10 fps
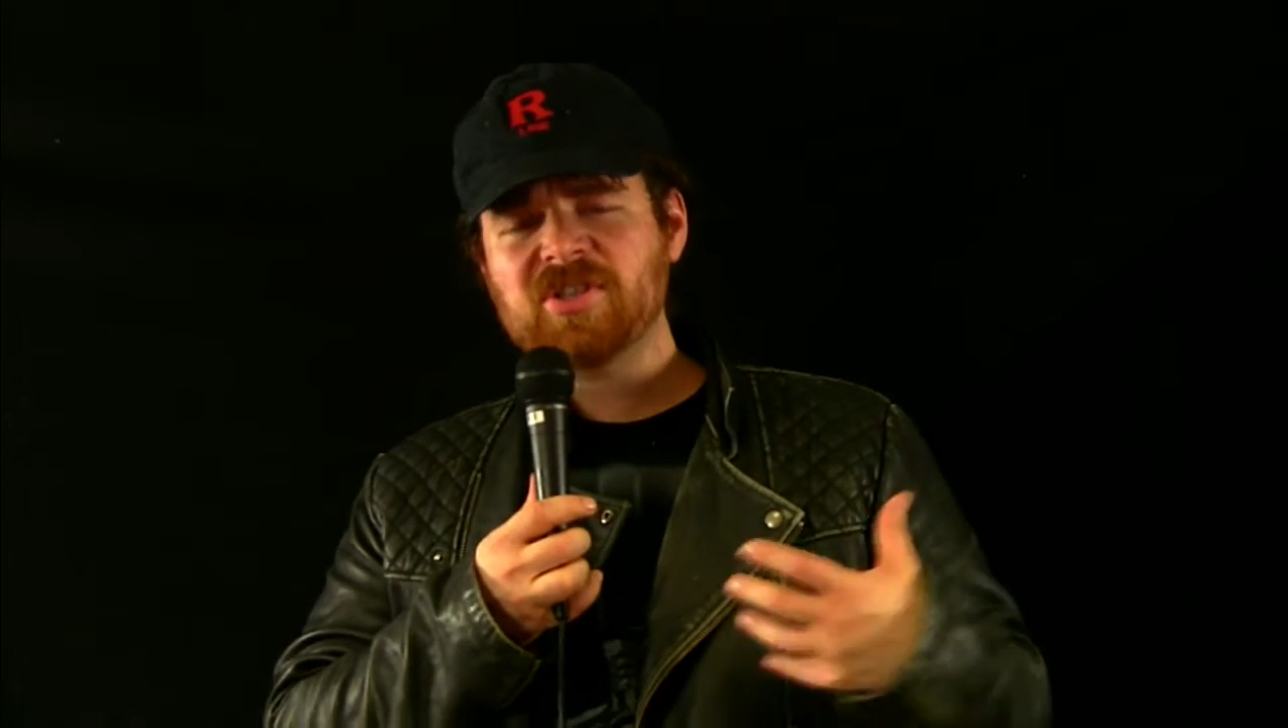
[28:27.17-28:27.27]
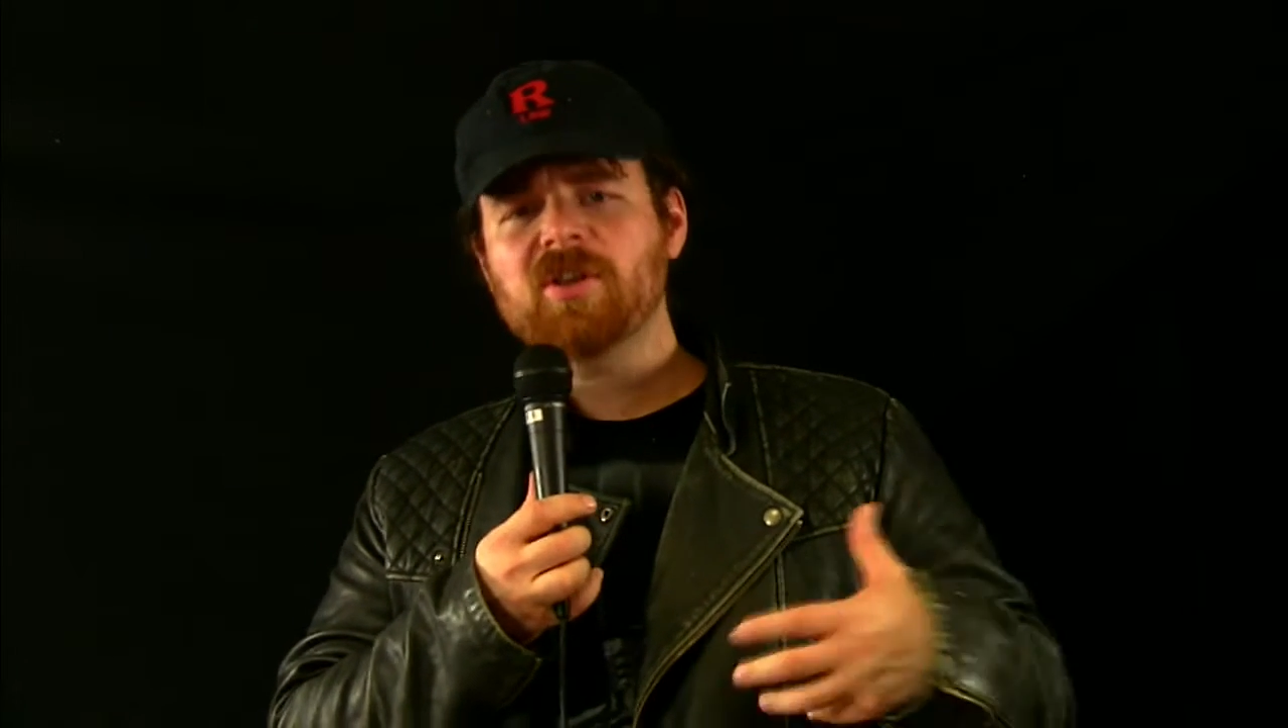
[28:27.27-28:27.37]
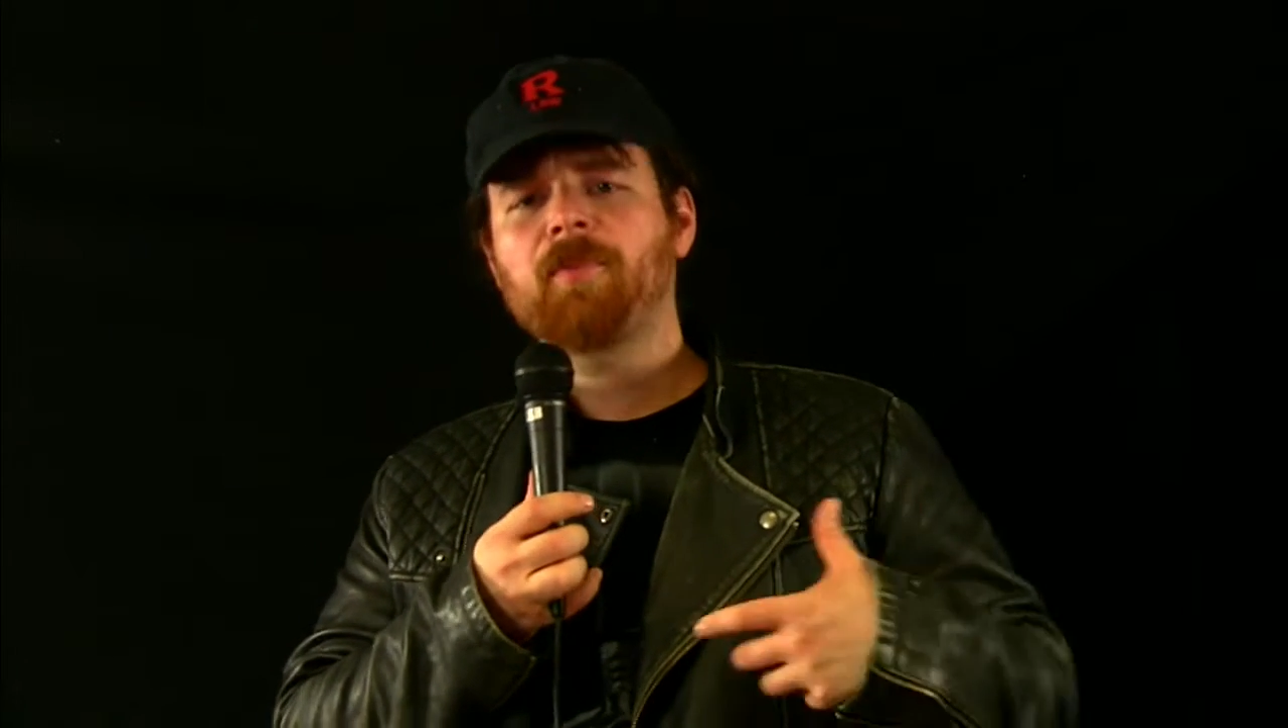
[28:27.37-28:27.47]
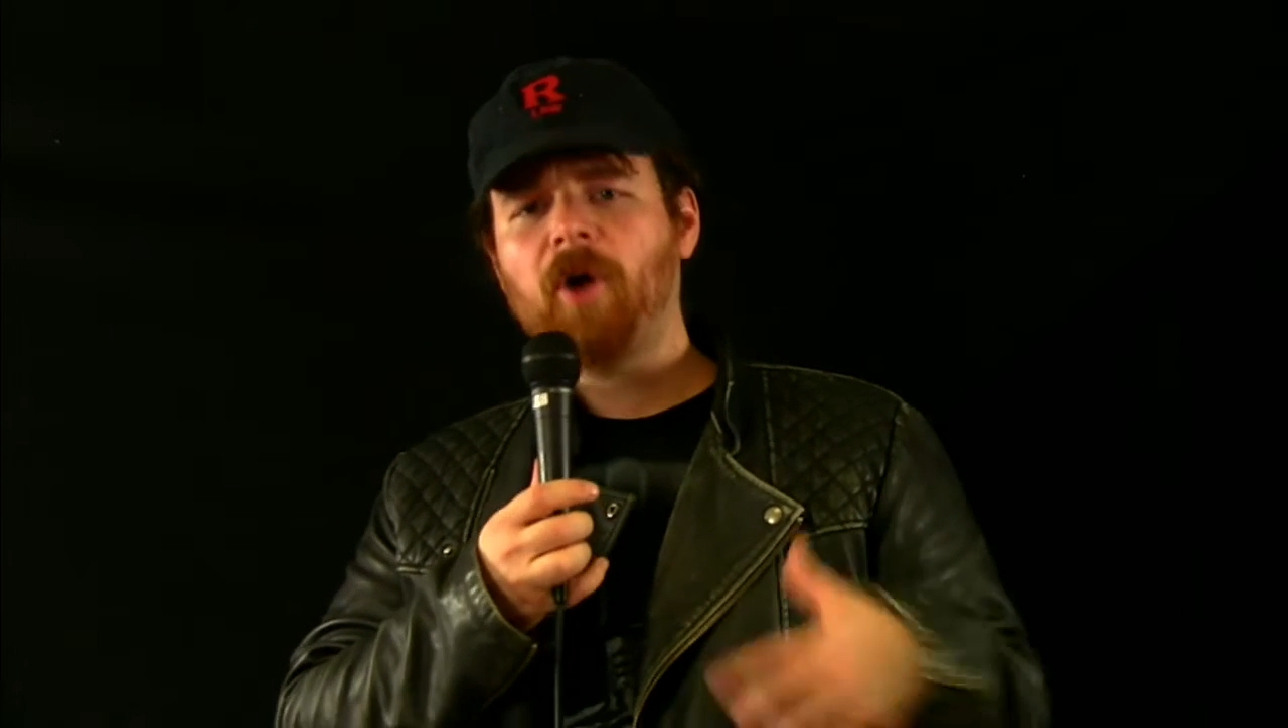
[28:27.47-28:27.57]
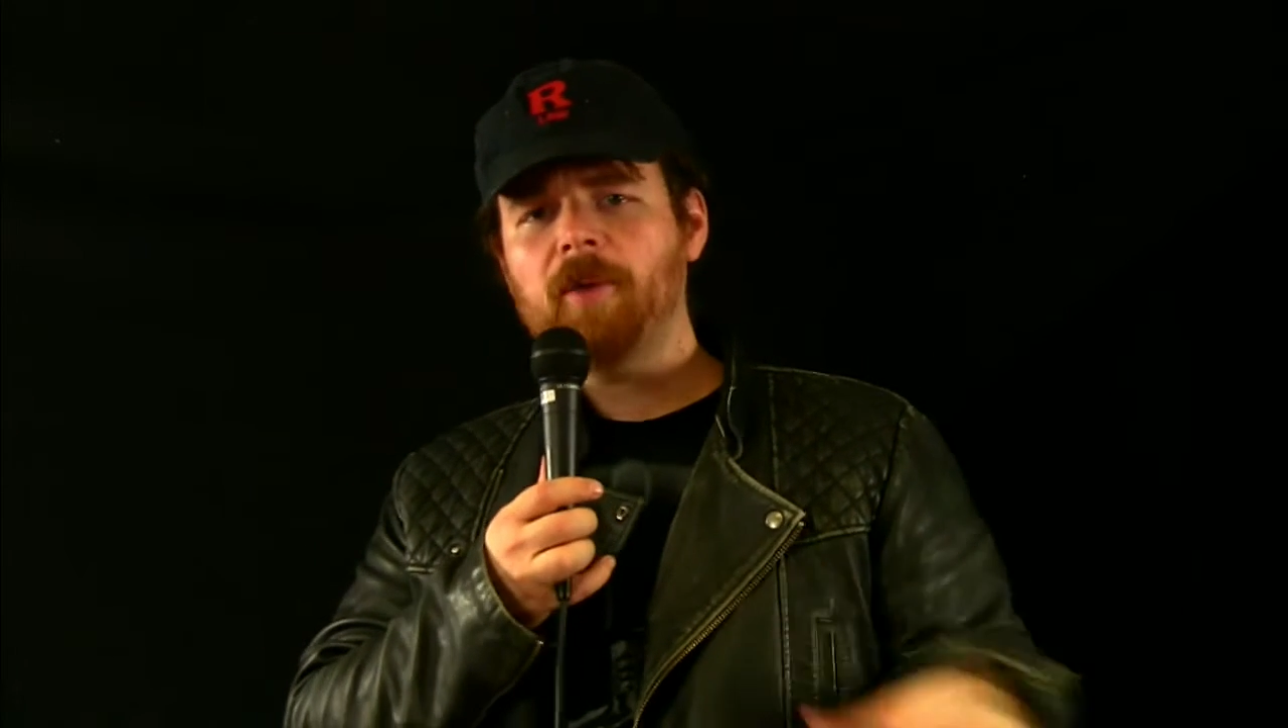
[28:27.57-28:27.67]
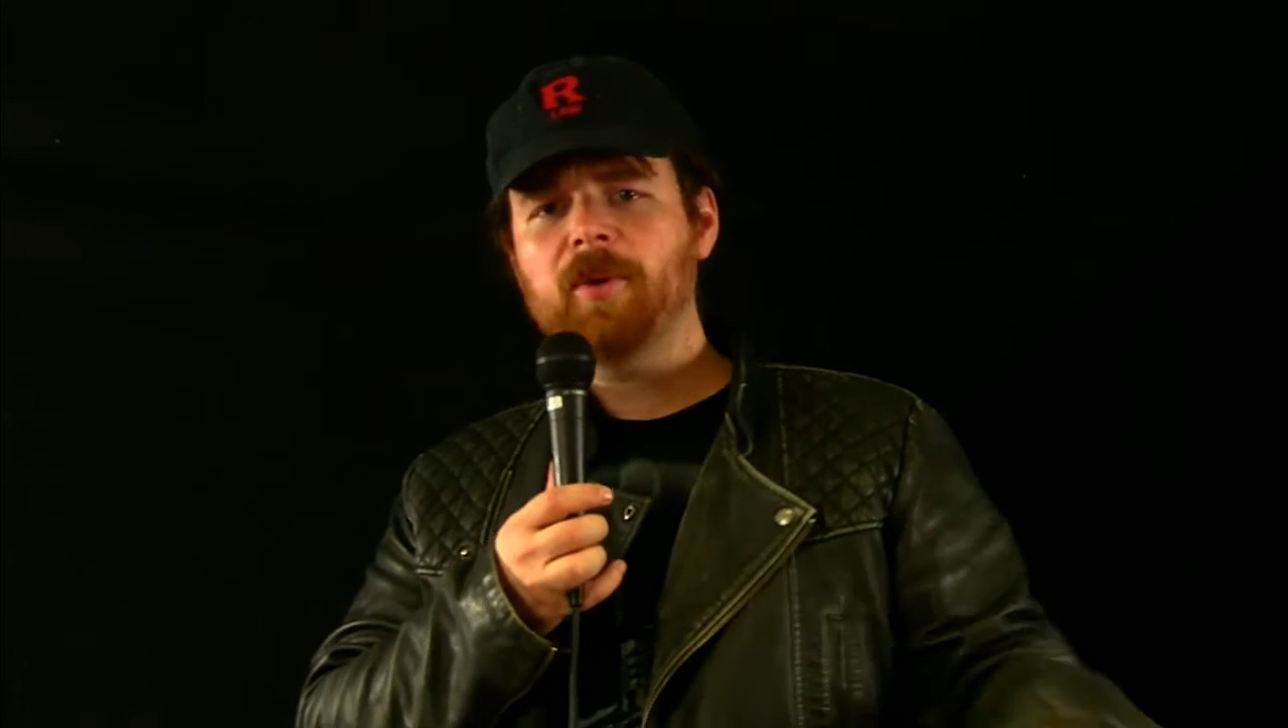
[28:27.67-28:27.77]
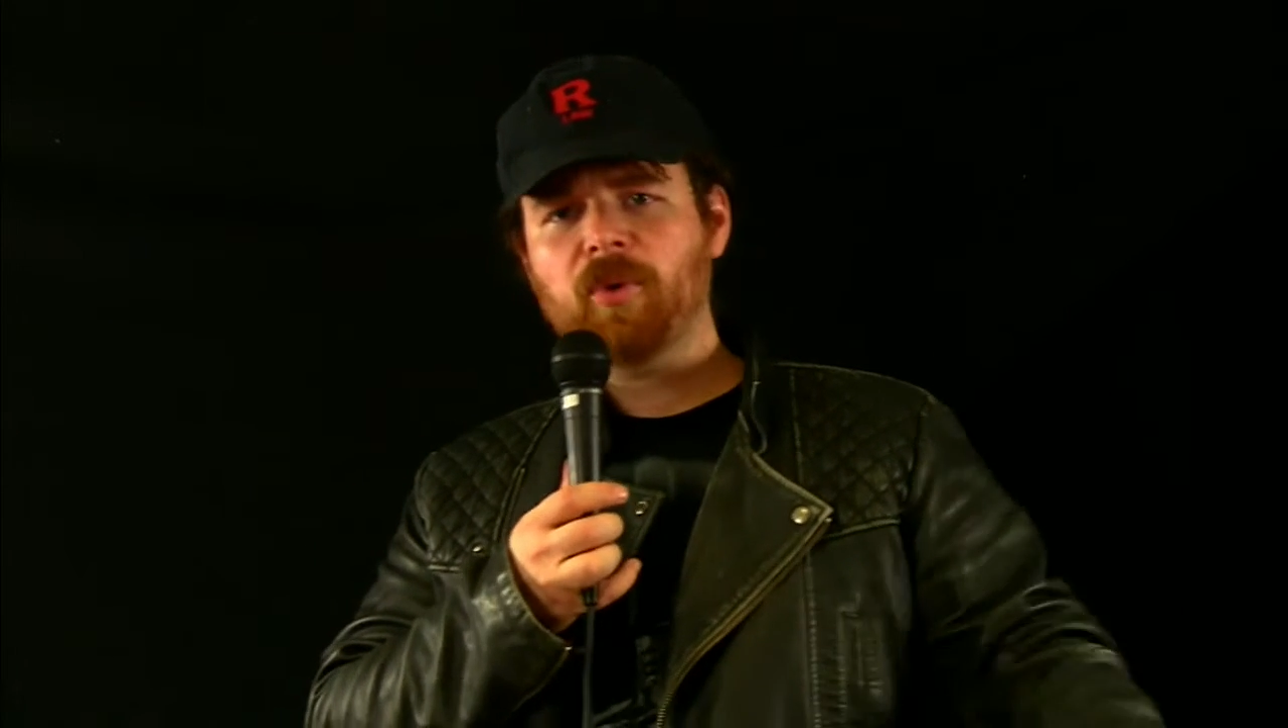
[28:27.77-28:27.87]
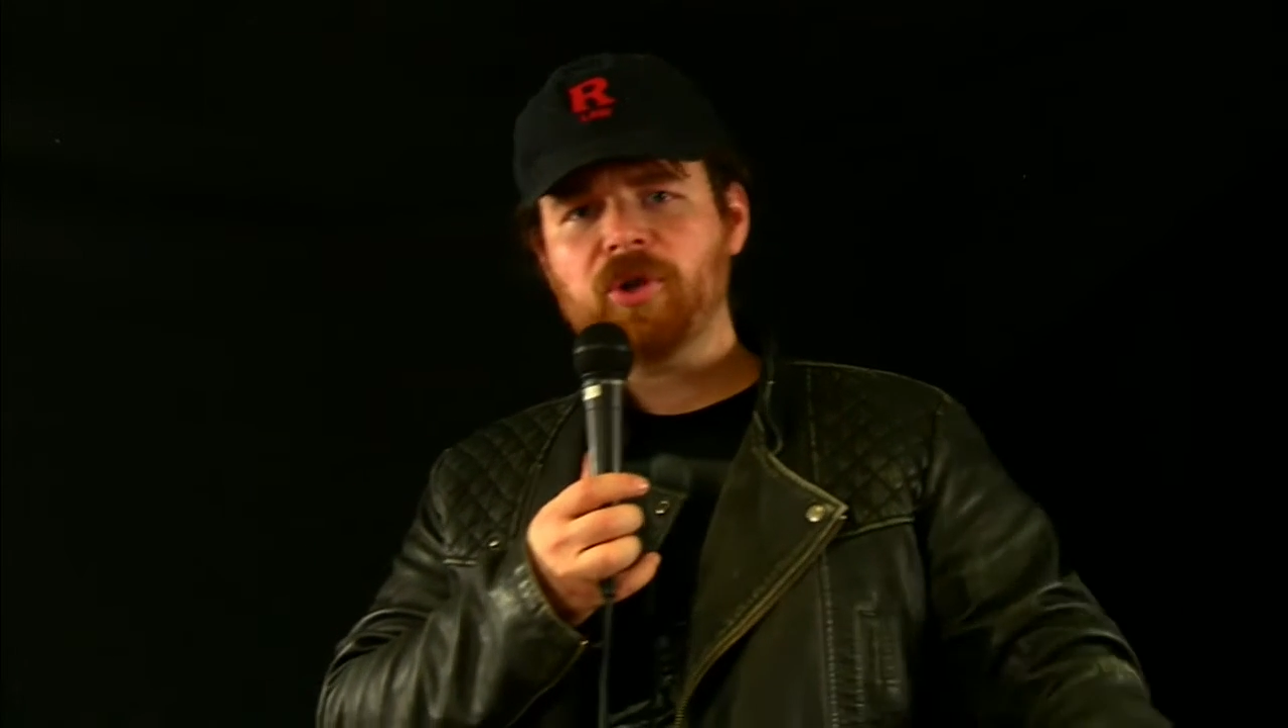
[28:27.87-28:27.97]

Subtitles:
going to probably be where